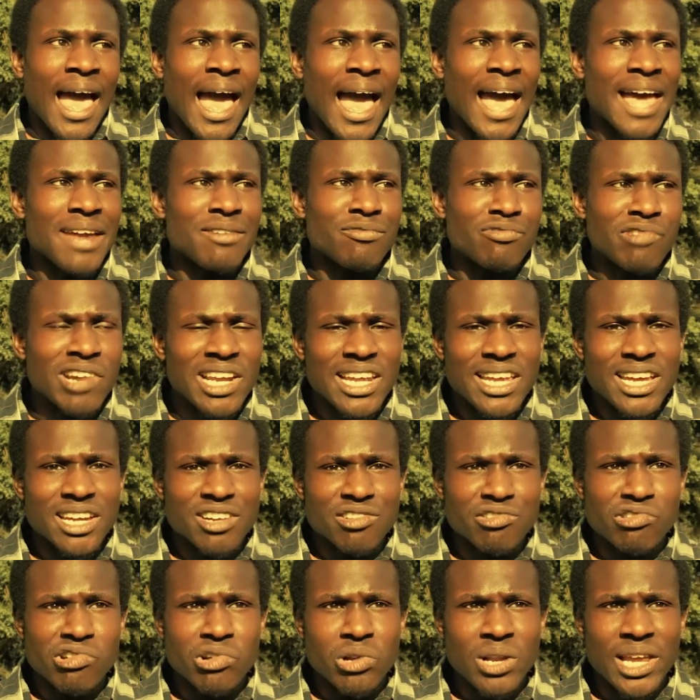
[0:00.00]
And really
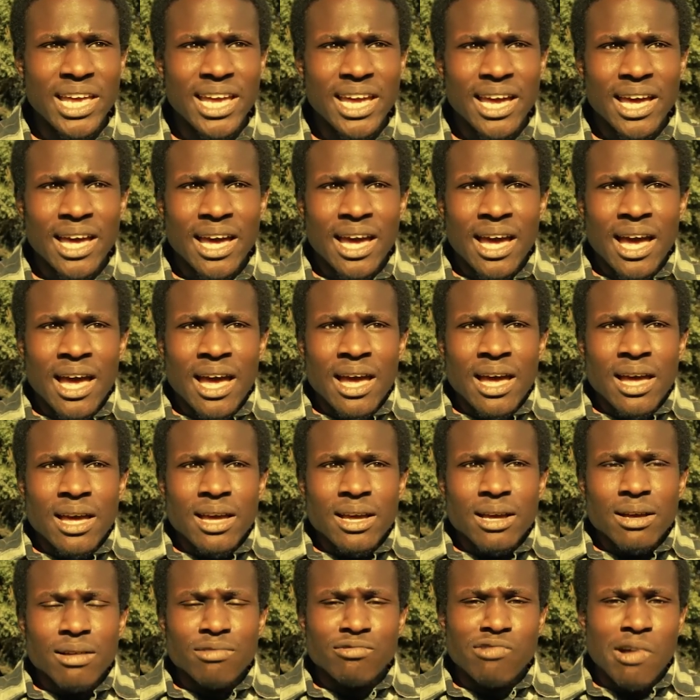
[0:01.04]
and truly
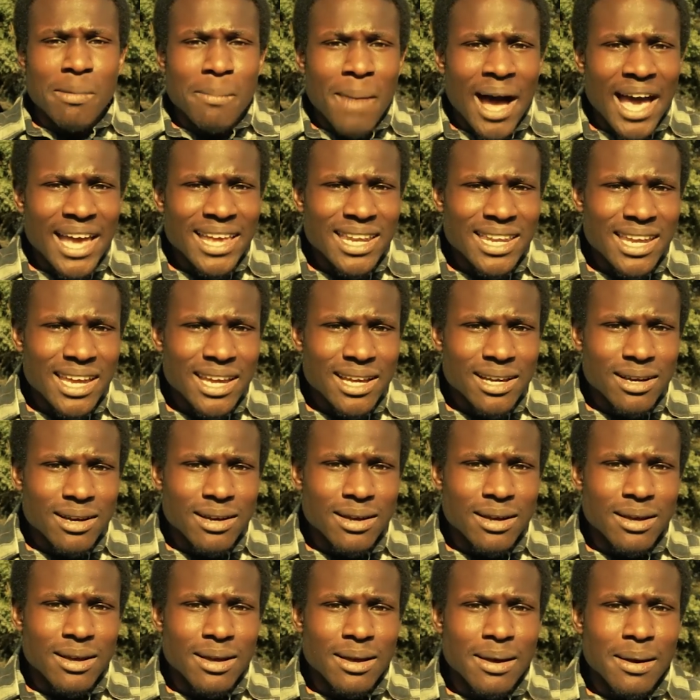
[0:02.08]
reminding
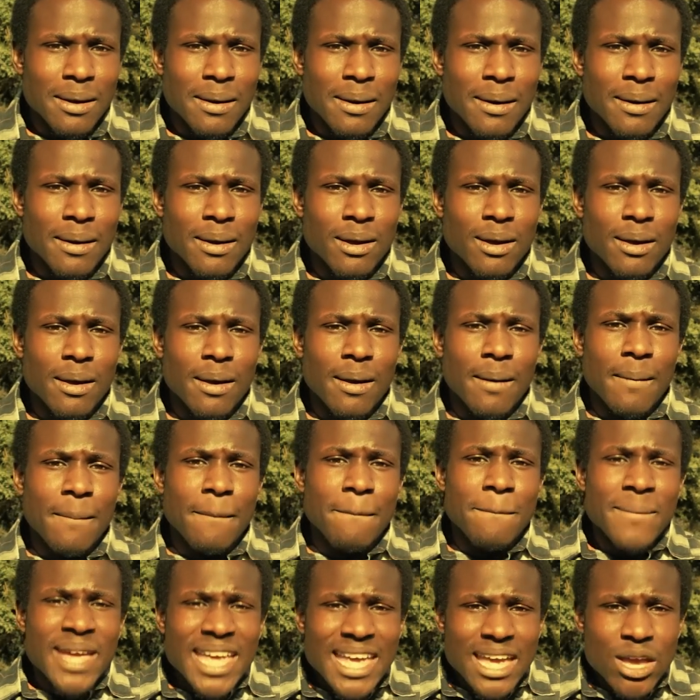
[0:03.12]

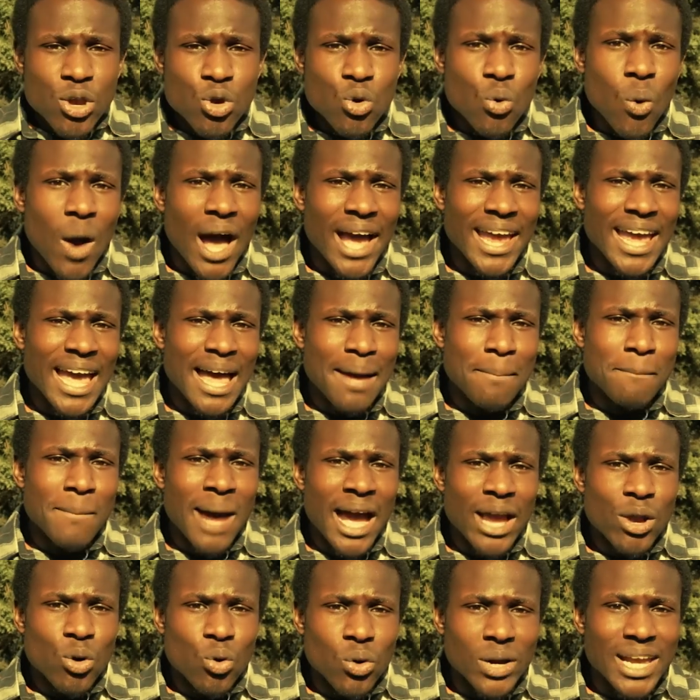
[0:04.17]
me who I am,
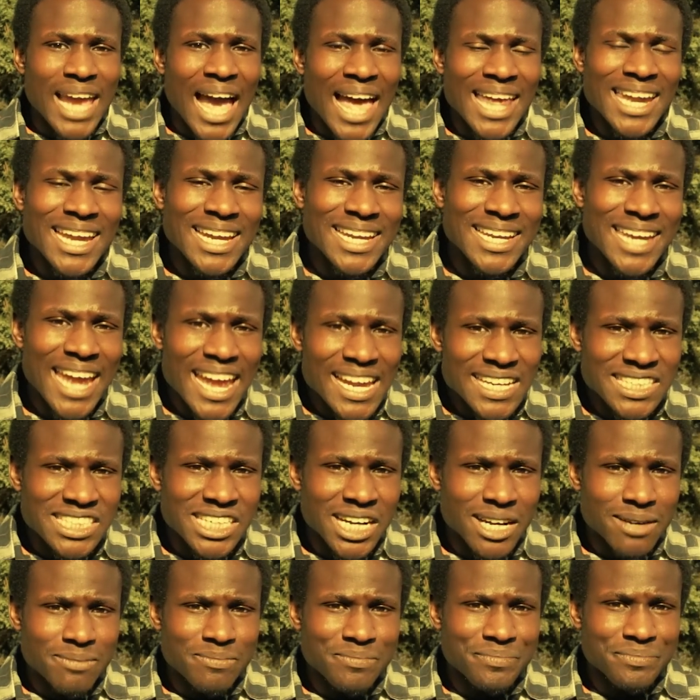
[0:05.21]
my organic
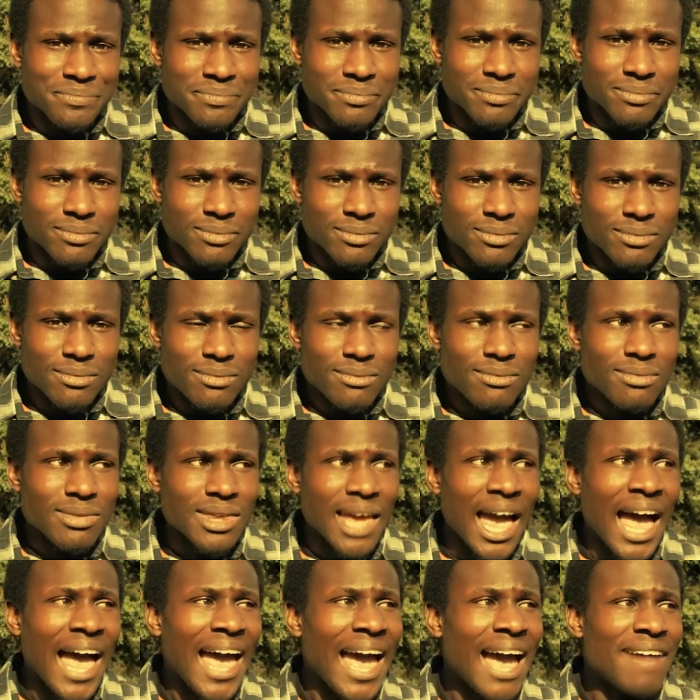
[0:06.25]
nature.
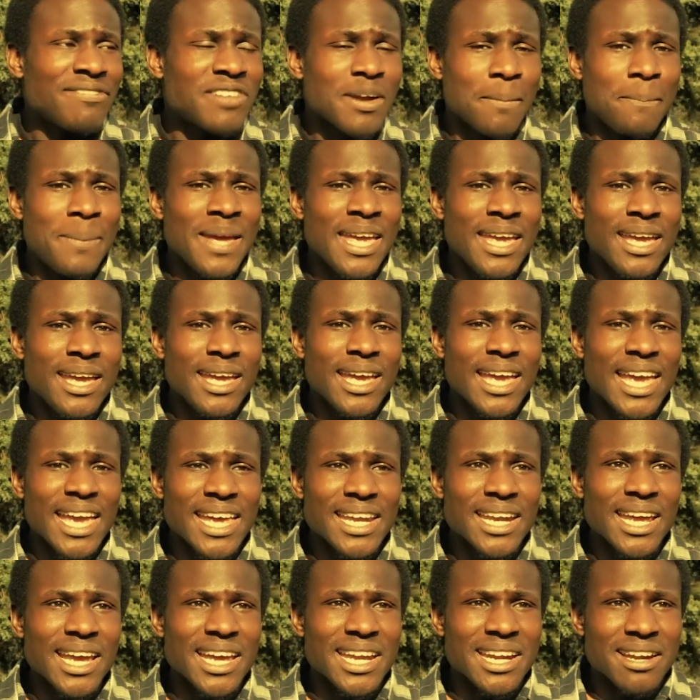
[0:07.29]
I have to be
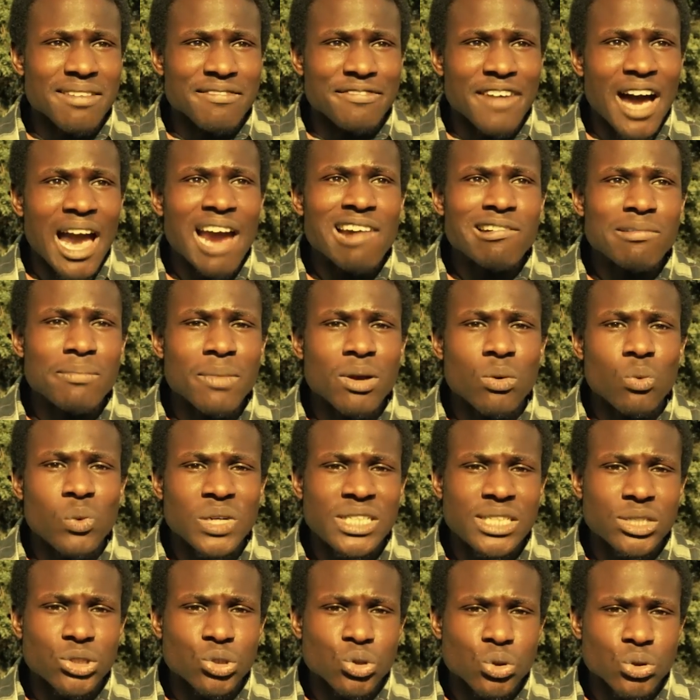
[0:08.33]
in an environment
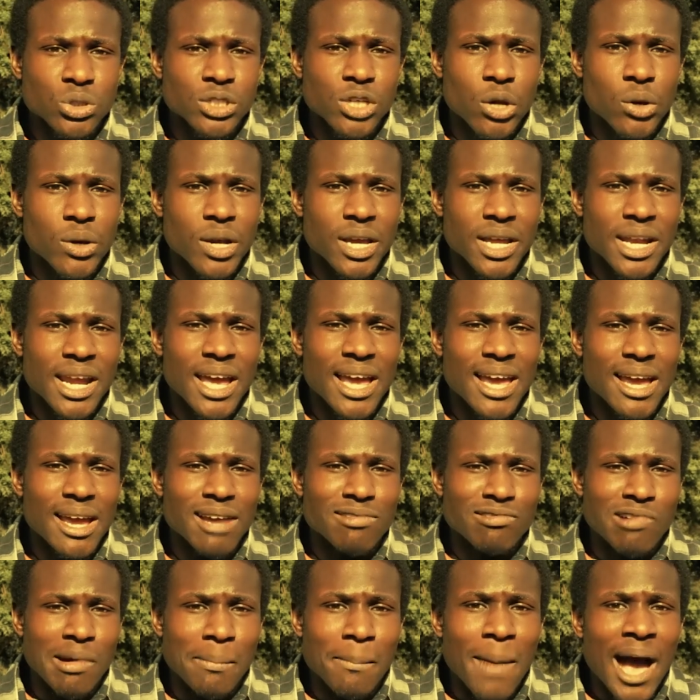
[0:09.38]
which is also going to
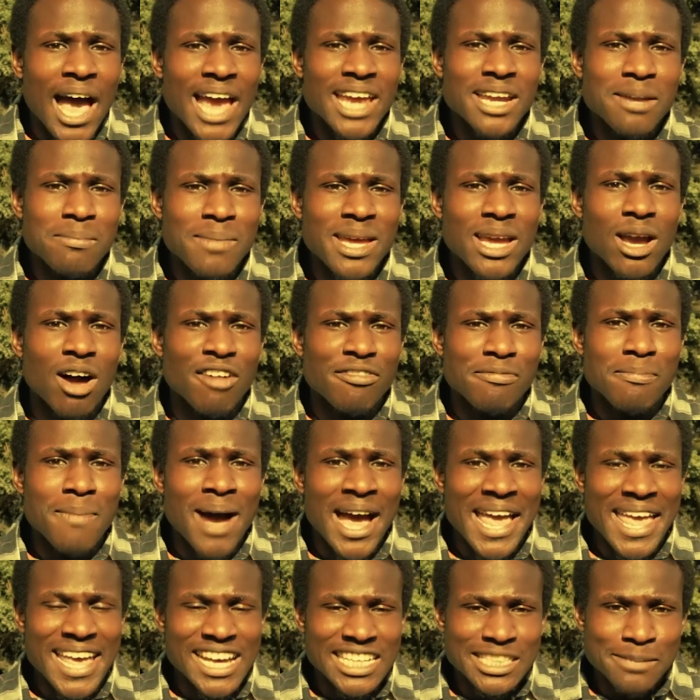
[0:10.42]
remind me of
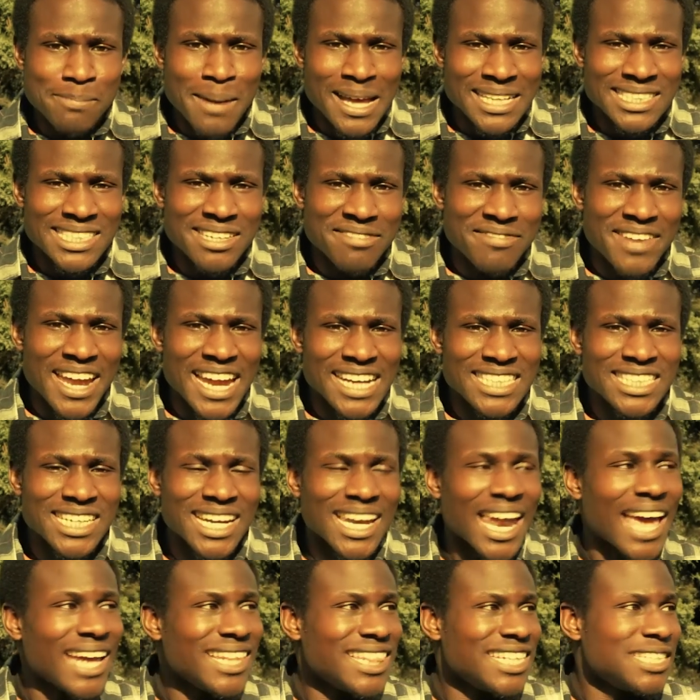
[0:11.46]
my expansive nature,
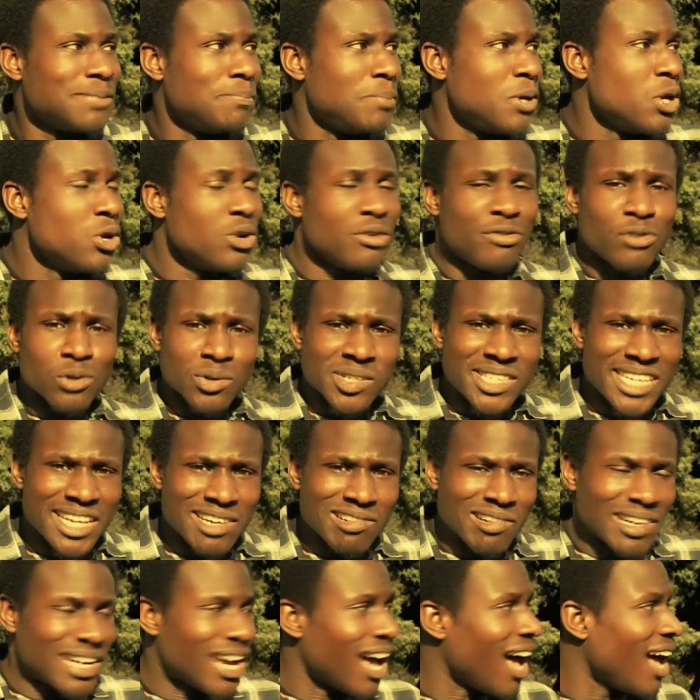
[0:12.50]
like this beautiful
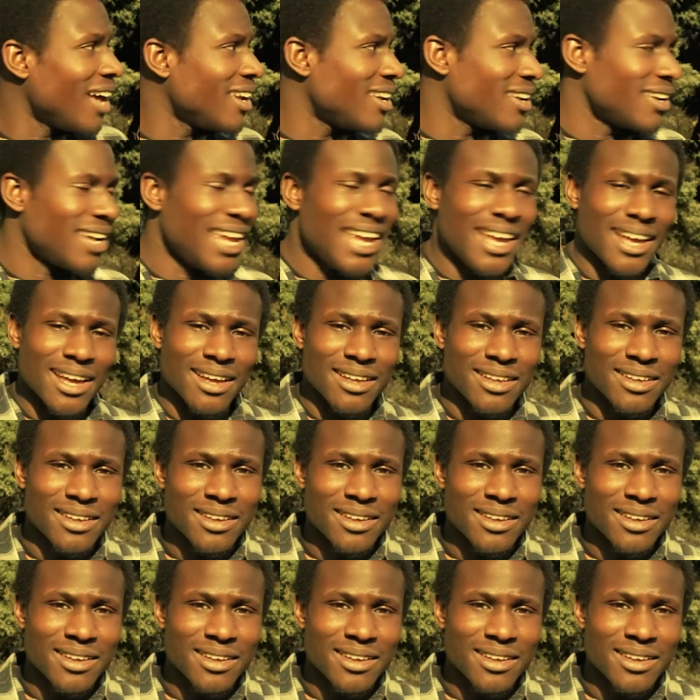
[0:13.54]
secret garden here,